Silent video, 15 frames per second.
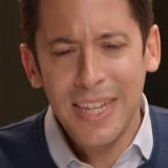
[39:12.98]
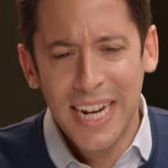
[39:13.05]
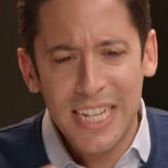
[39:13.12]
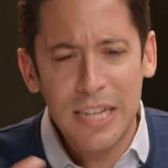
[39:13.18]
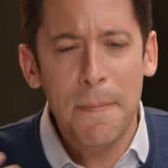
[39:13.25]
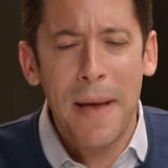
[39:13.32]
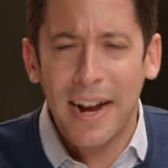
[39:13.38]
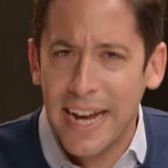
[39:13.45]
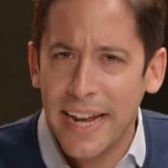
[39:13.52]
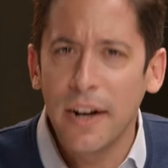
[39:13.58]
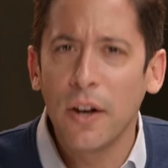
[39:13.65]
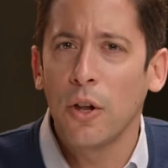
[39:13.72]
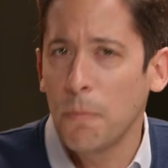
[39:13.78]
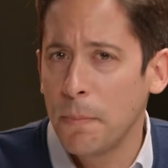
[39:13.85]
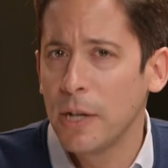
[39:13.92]
it's about getting
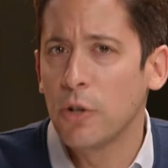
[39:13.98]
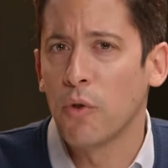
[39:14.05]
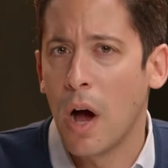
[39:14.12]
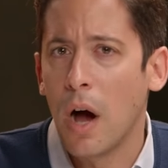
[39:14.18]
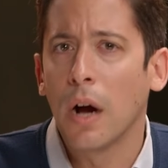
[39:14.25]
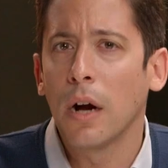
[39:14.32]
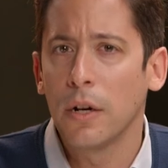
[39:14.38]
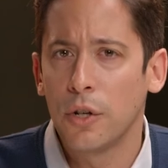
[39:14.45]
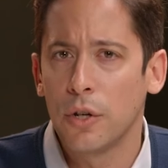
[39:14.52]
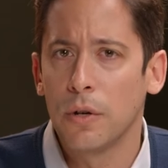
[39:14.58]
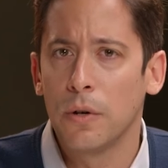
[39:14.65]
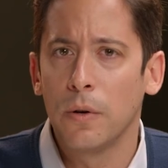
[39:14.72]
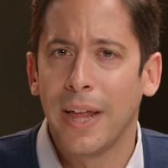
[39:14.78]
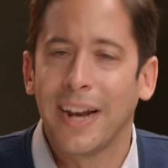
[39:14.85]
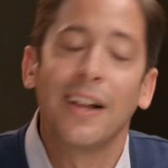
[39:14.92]
a little bit drunk
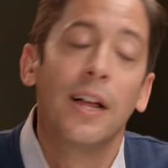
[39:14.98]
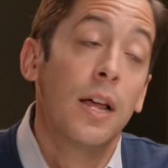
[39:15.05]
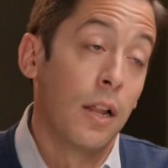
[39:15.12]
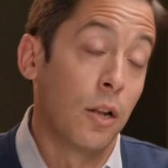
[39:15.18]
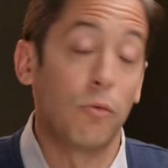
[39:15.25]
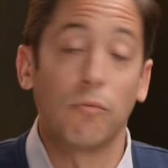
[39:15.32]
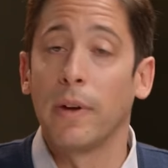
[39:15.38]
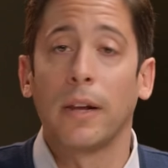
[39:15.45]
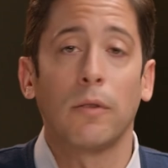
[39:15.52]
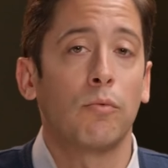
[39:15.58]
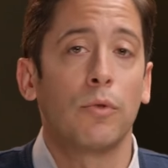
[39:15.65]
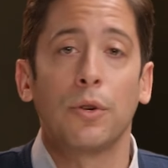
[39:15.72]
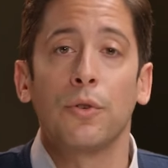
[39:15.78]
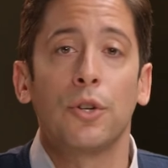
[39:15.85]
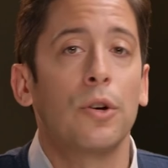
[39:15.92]
too. It'll, it'll
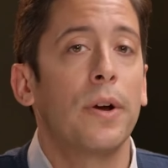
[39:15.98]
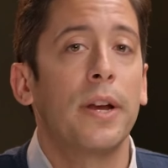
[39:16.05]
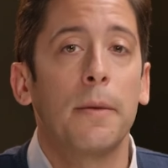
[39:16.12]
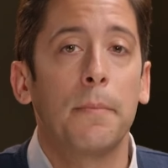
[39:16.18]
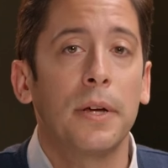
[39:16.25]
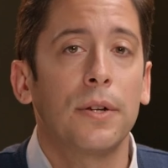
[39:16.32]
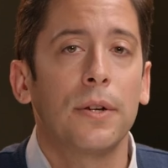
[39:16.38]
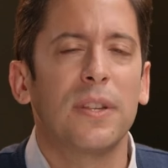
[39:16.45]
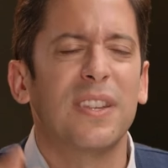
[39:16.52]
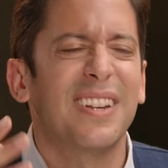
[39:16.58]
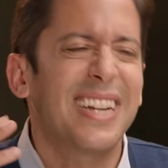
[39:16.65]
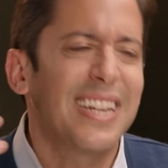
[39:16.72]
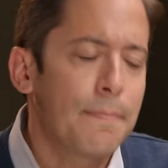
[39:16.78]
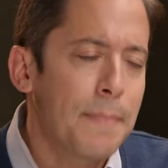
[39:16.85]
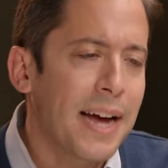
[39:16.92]
reduce your inhibitions.
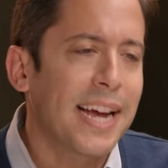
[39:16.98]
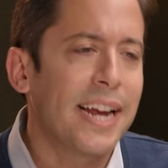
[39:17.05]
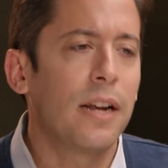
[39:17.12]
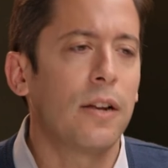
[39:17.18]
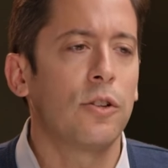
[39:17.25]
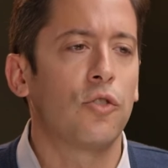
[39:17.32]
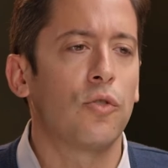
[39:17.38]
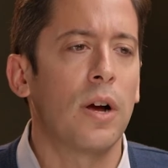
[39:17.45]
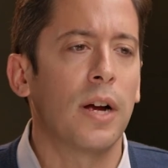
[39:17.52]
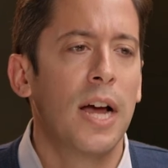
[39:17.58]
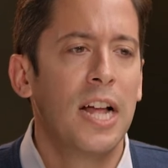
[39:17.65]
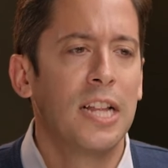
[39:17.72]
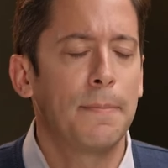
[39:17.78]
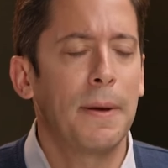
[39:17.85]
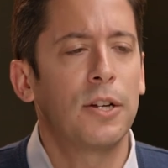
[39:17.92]
It's about getting a little drunk.
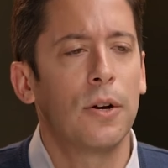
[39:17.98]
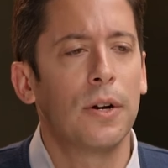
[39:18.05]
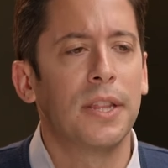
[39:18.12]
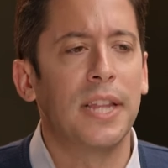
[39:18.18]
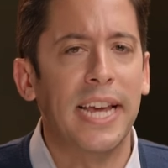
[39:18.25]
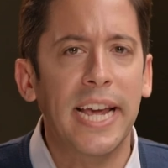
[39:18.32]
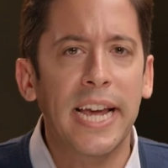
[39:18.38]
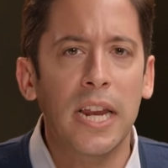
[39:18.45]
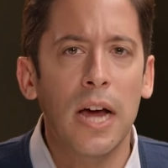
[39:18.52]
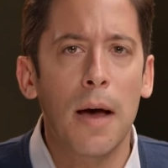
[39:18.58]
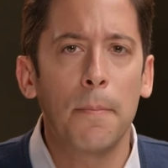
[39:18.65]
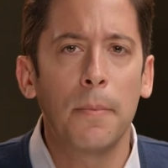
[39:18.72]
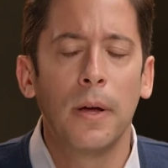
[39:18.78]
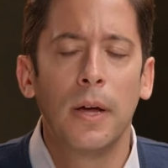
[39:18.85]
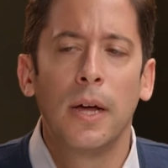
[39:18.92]
It's about turning the heat
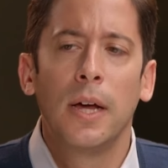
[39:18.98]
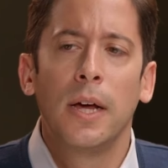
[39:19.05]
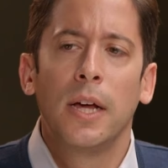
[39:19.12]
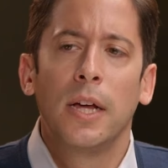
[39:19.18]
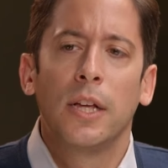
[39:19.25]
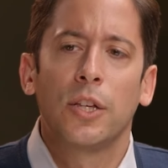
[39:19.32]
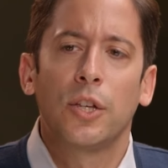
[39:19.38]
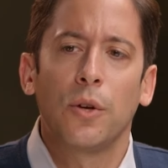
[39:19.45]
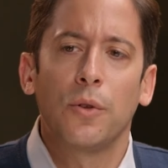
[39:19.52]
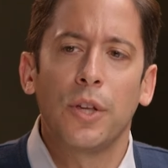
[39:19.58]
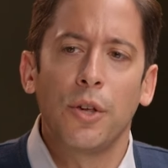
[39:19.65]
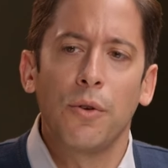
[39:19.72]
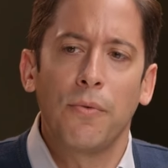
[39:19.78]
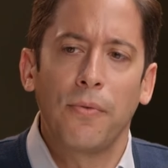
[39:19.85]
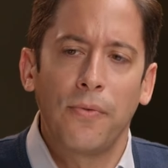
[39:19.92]
up so that
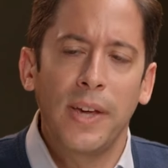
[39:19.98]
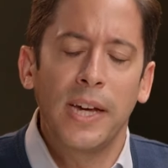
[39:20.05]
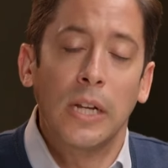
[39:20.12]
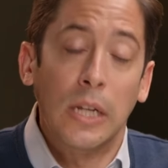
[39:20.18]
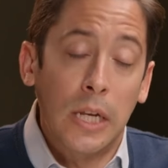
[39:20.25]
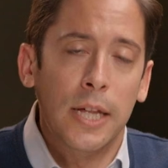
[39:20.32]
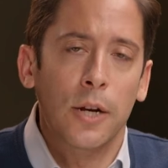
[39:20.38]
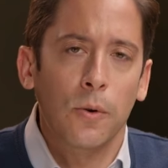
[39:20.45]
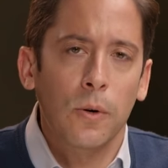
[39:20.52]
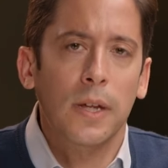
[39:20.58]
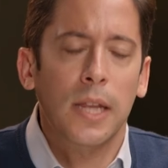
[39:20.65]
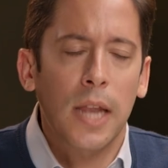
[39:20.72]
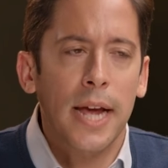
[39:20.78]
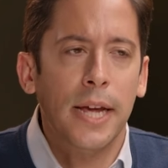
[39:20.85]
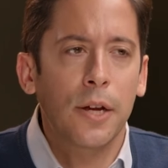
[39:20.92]
you feel
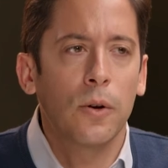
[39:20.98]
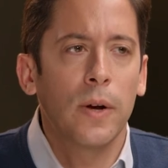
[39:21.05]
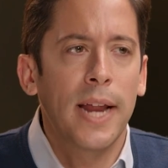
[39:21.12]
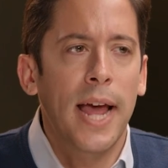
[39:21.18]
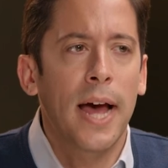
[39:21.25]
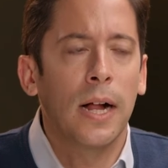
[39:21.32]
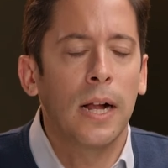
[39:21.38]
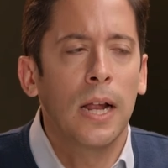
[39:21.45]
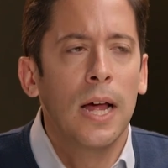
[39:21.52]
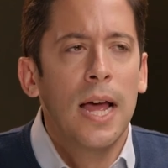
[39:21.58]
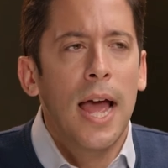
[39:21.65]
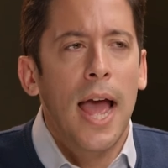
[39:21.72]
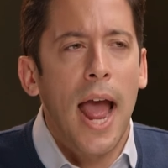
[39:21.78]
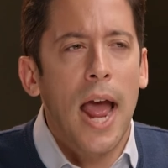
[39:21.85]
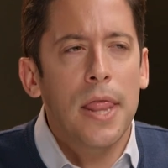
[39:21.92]
literally like you're in hell.
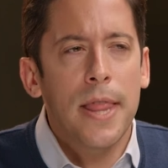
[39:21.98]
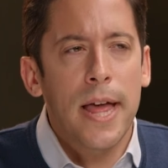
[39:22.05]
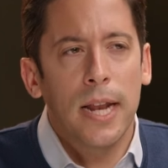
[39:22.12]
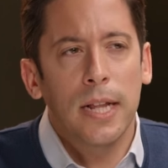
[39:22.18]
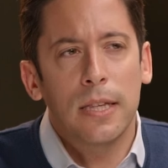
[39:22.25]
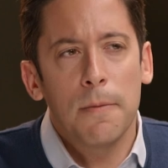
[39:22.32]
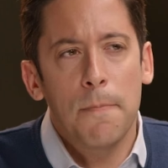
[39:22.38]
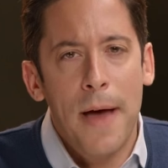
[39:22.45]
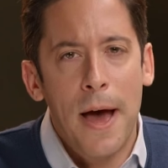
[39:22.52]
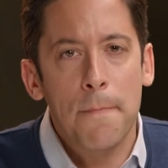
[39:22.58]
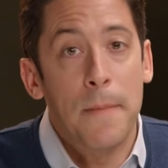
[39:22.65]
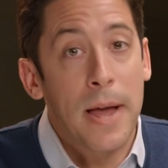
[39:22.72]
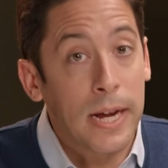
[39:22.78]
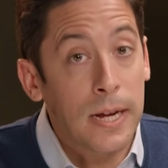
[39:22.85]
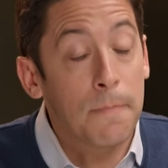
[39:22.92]
And then it's about
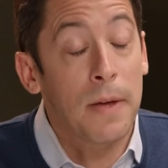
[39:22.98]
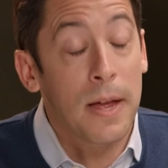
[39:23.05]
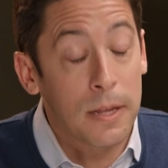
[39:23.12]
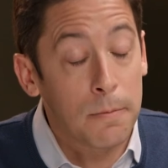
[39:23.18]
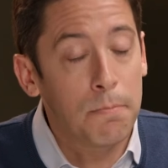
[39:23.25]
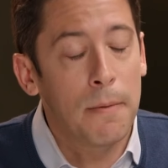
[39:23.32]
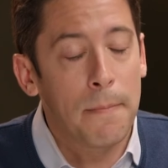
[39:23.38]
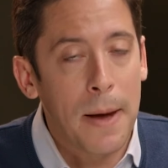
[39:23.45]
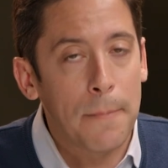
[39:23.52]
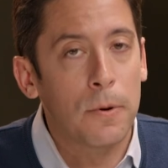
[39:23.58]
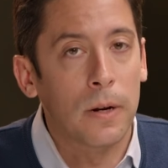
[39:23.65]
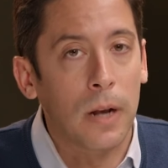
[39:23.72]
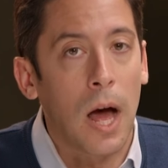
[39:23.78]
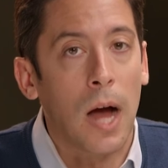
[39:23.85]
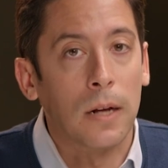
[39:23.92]
making, it's about
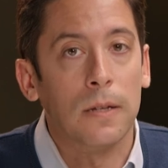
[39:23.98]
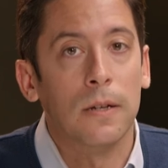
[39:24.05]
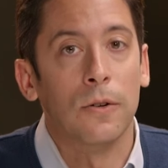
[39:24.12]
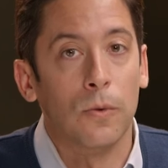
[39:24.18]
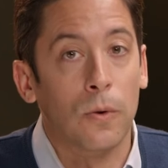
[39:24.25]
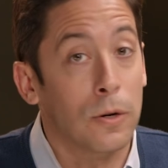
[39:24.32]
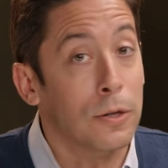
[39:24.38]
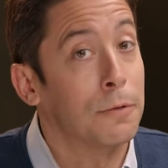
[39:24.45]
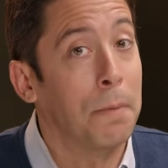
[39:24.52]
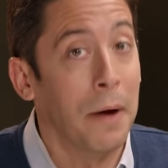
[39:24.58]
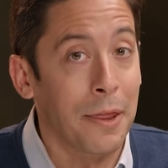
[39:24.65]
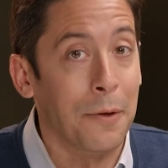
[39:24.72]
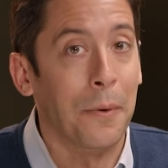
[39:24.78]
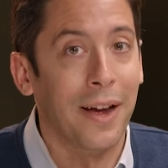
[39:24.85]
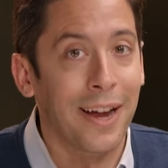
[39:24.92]
putting locks on doors,
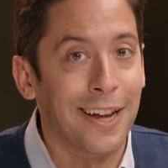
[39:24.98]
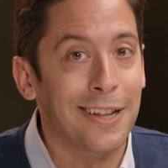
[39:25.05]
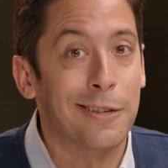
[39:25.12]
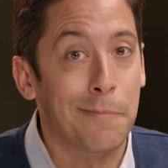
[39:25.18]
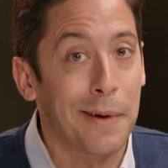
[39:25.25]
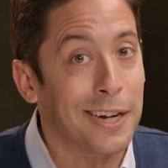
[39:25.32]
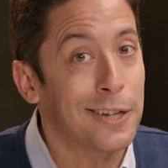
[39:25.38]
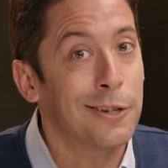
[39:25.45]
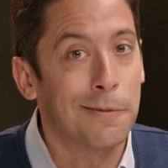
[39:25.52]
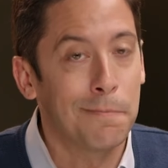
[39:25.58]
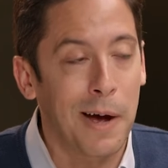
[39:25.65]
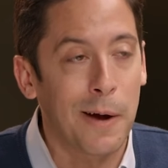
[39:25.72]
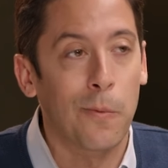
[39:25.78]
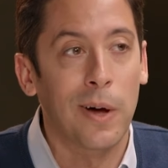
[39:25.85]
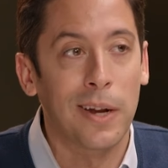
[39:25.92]
by the way. It's about, because you
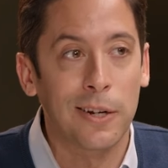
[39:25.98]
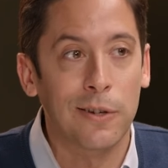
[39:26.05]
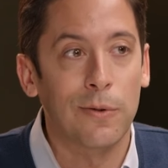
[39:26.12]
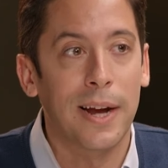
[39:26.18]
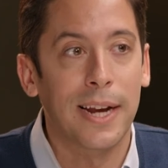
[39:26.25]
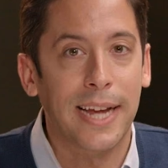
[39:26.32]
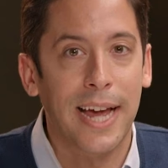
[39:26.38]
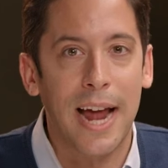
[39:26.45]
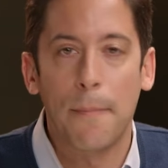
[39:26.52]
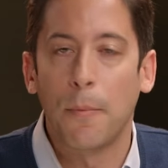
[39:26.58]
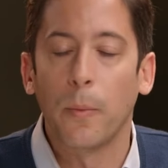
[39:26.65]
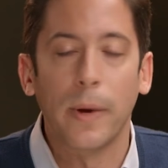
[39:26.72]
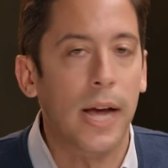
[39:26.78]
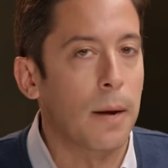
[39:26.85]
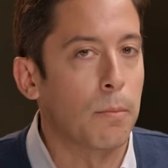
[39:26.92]
might want to try to get out,
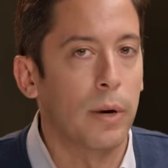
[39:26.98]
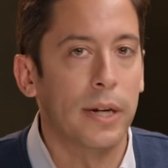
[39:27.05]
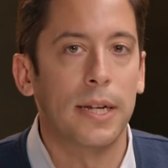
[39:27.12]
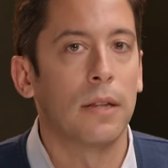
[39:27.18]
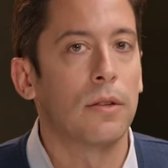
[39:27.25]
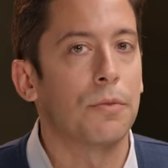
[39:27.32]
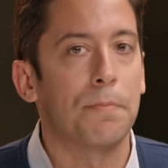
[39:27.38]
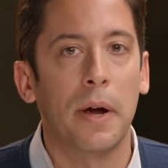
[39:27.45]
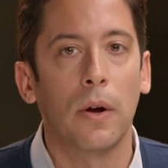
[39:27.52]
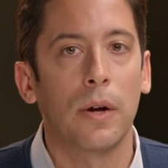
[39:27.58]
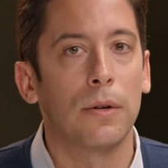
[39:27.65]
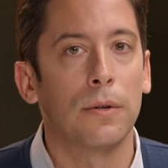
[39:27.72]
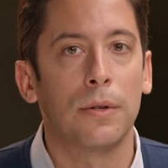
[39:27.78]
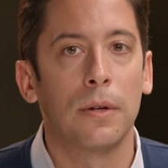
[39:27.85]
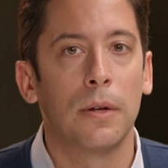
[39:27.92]
but we got to break down those
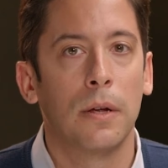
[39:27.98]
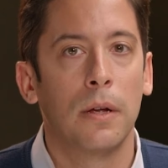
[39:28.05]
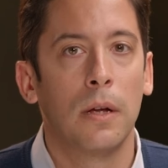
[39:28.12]
barriers.